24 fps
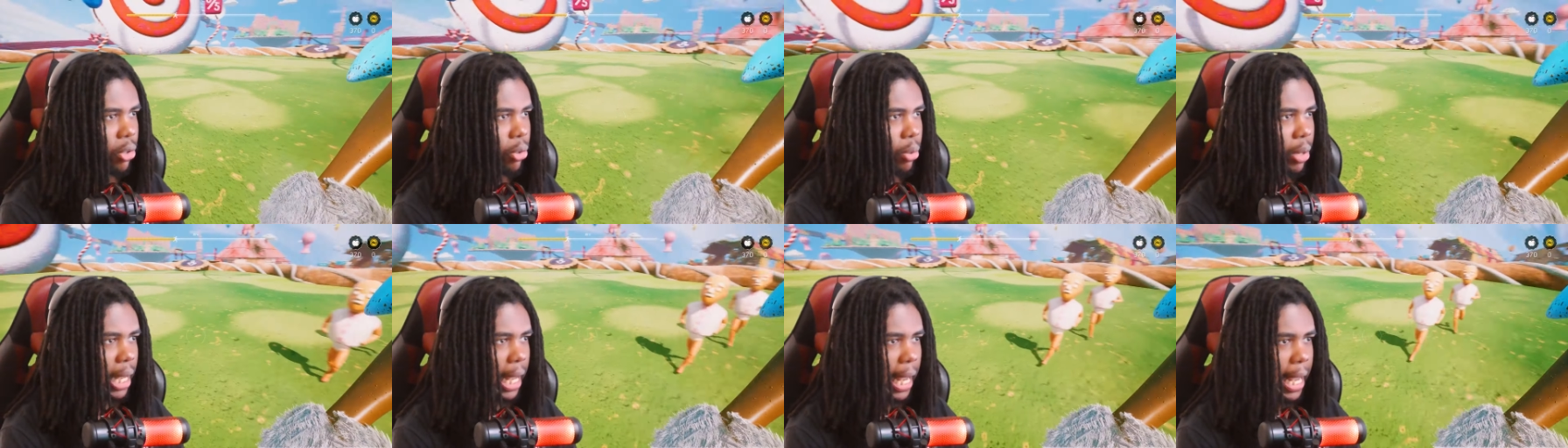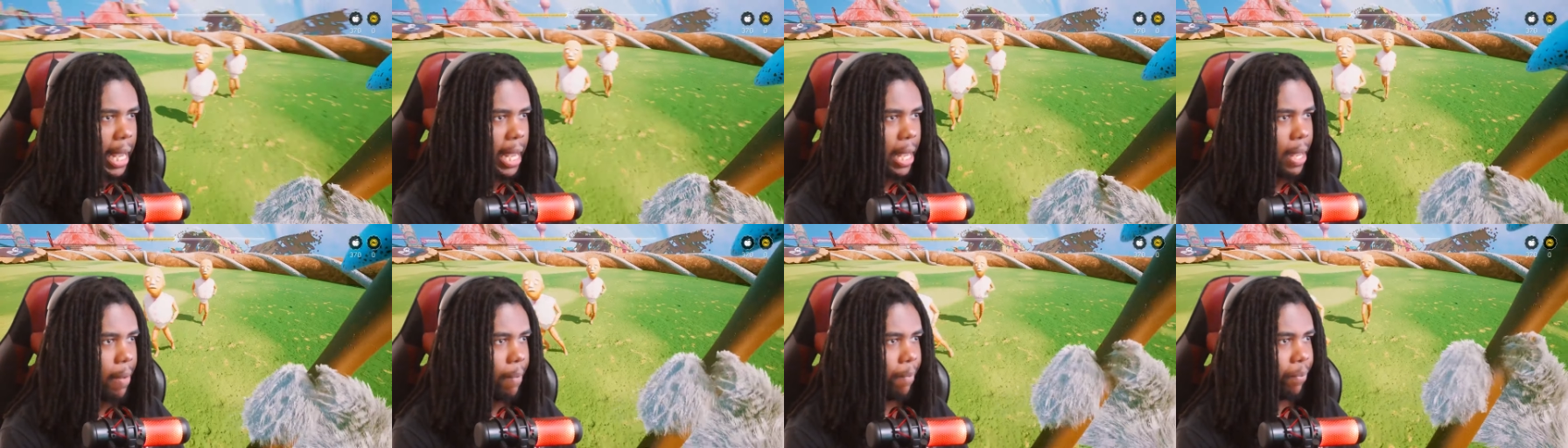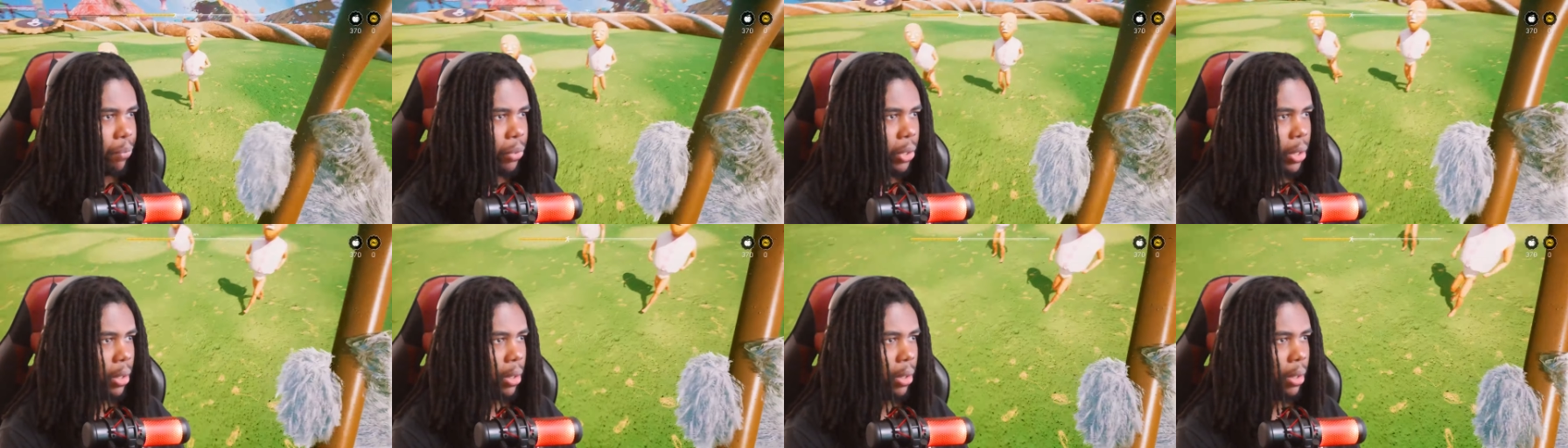okay.
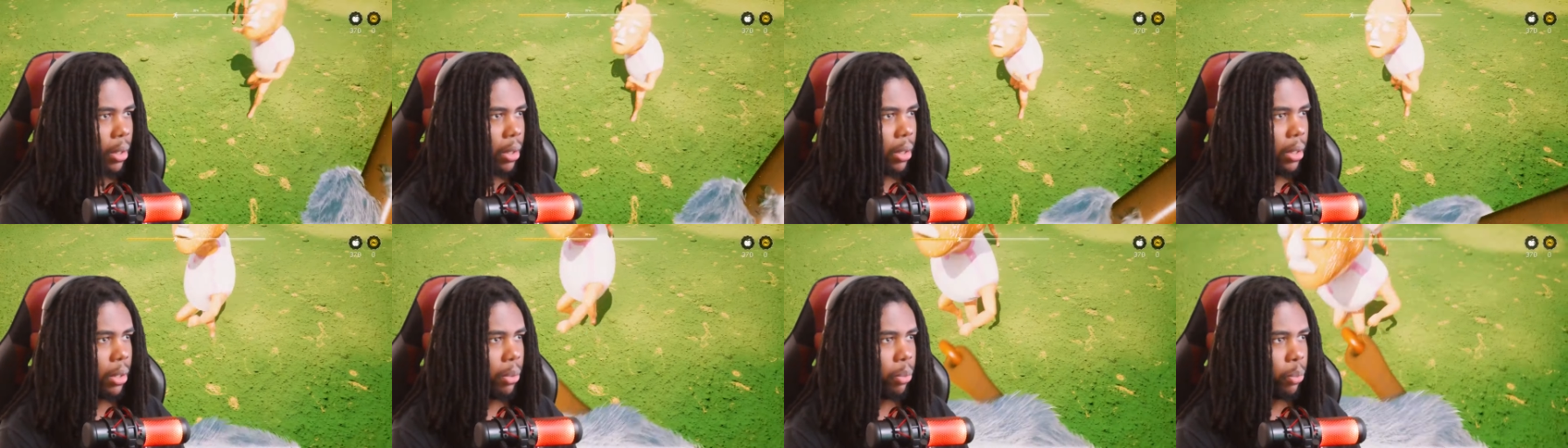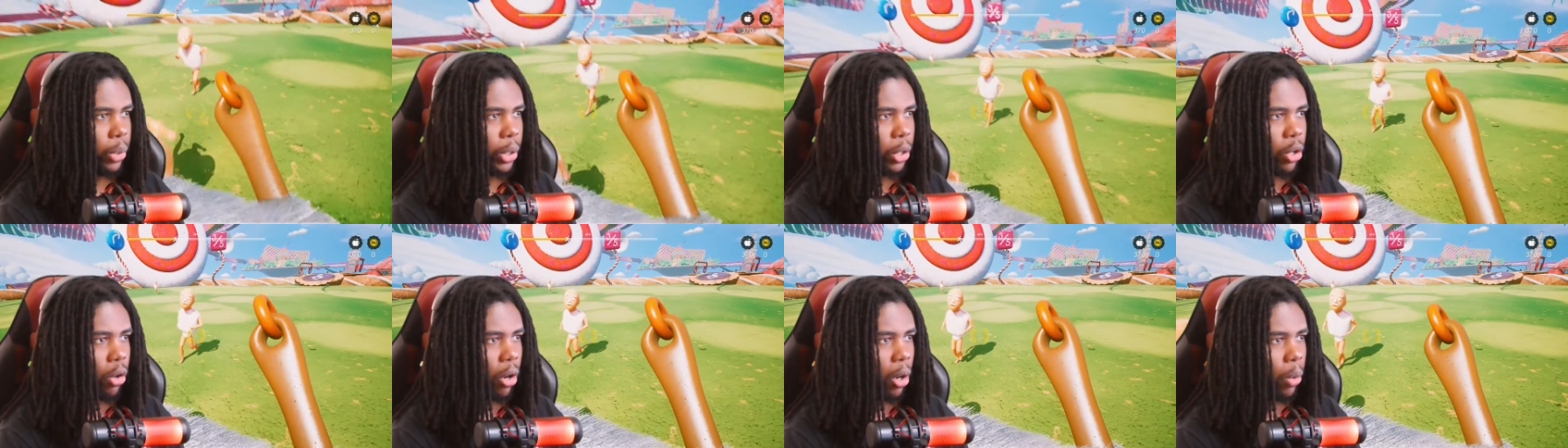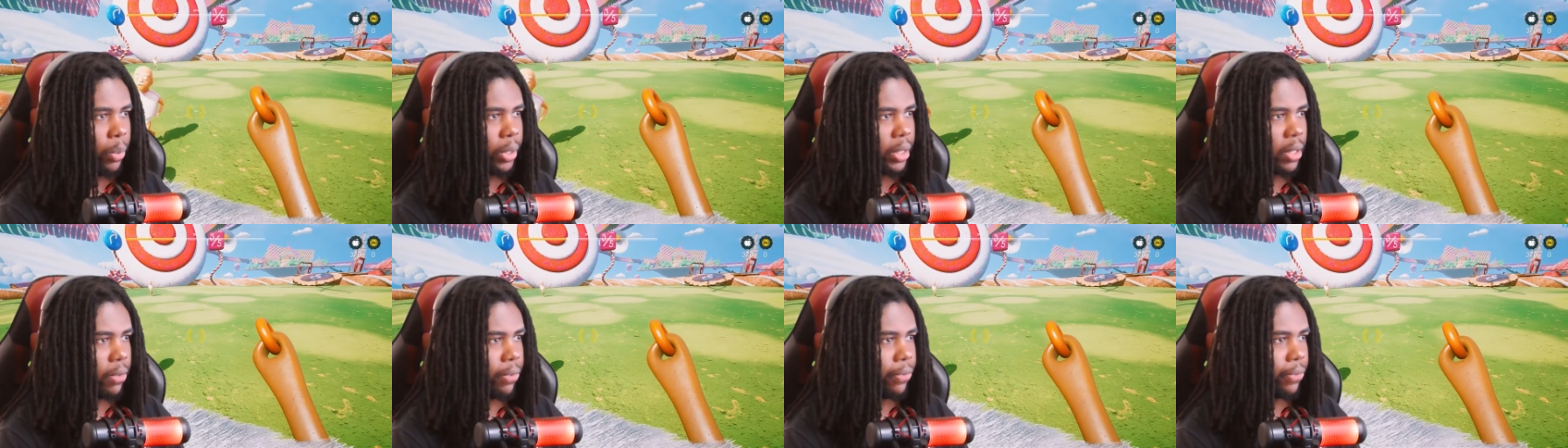Be
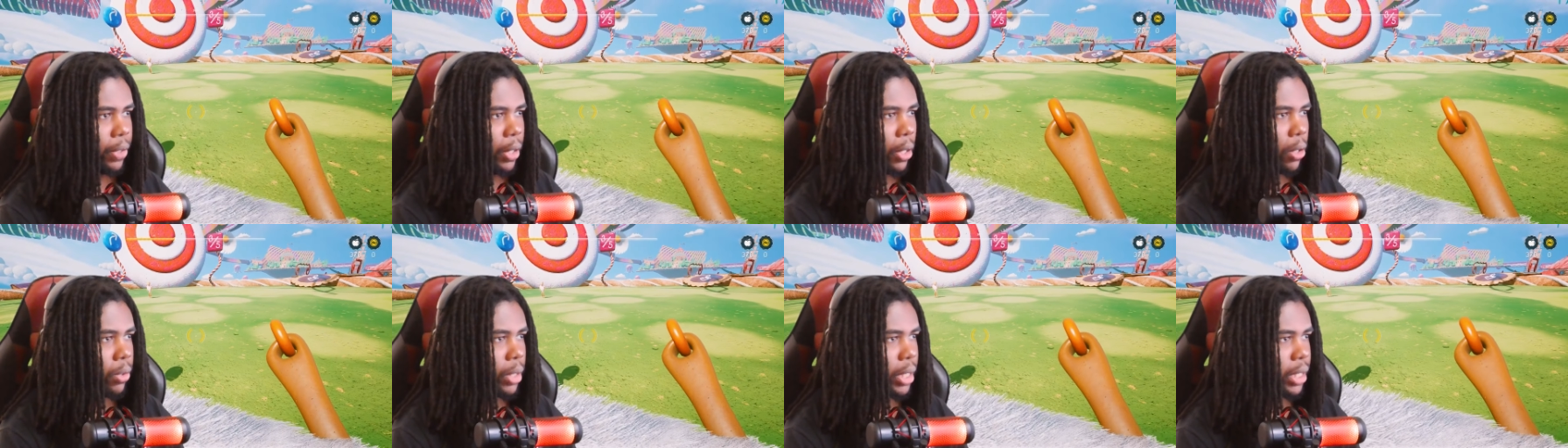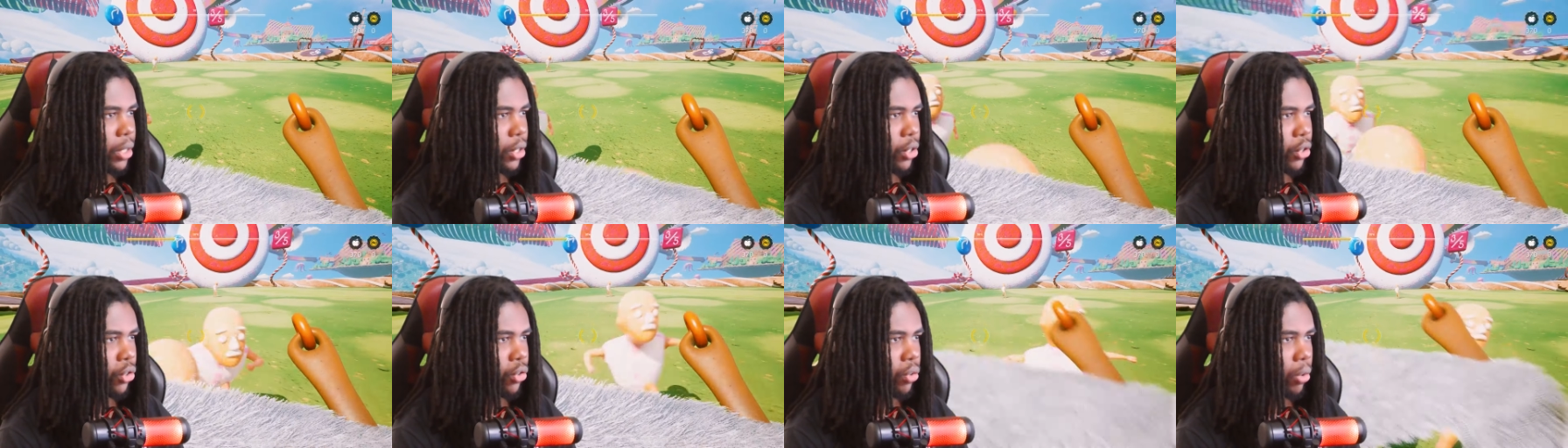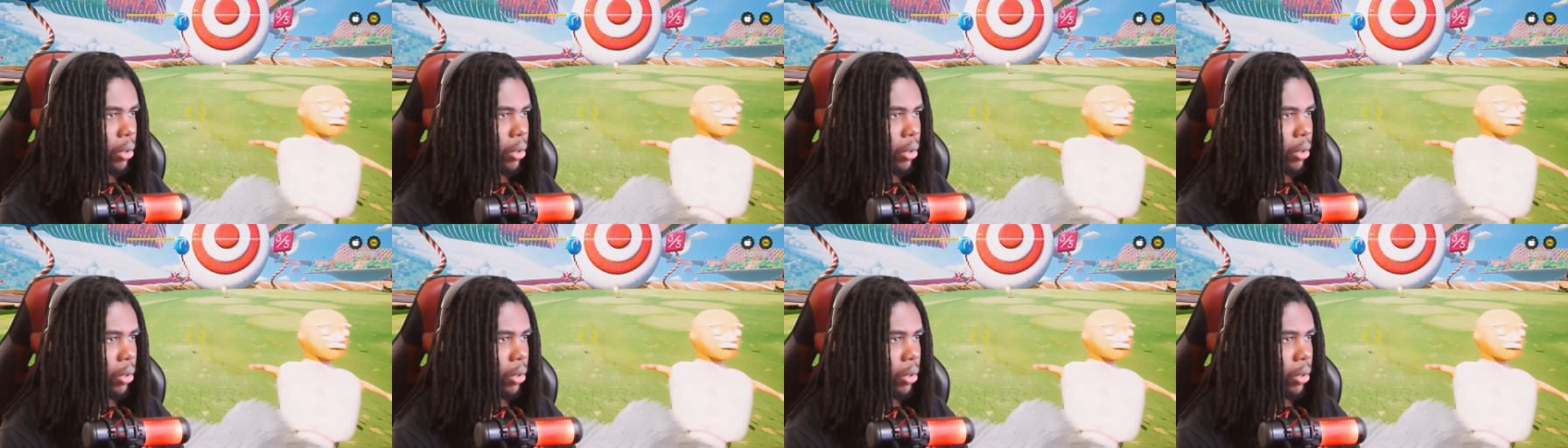going with the flow. This is